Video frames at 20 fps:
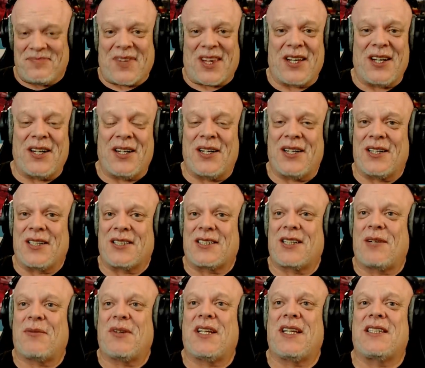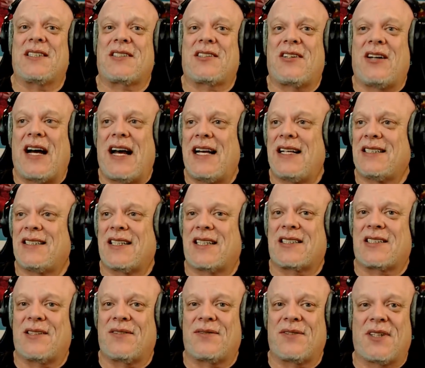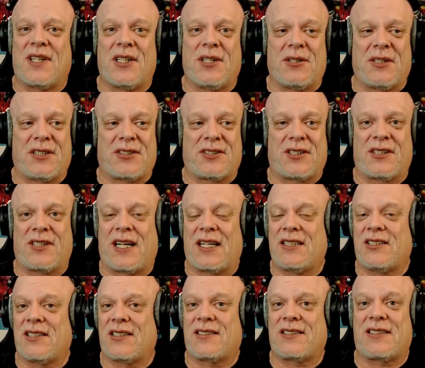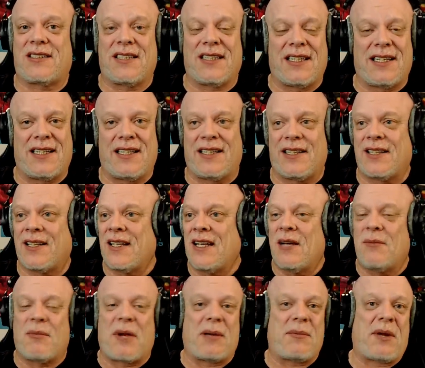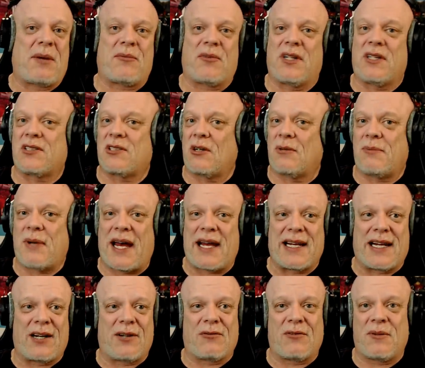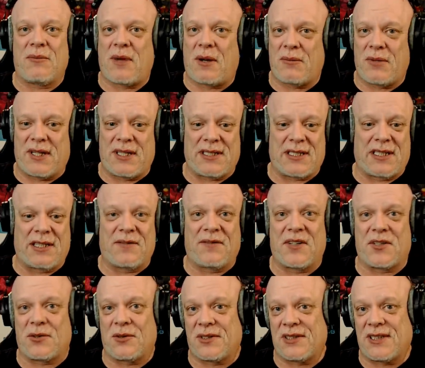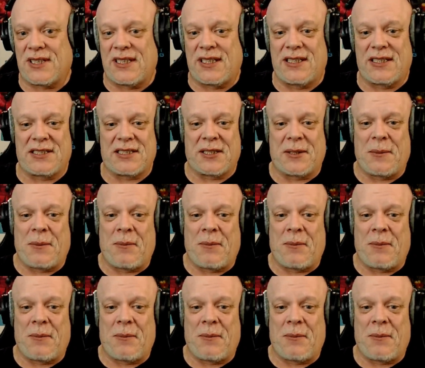Oh, some of these classics of literature, I just... my memory's so bad, I don't remember these individual scenes.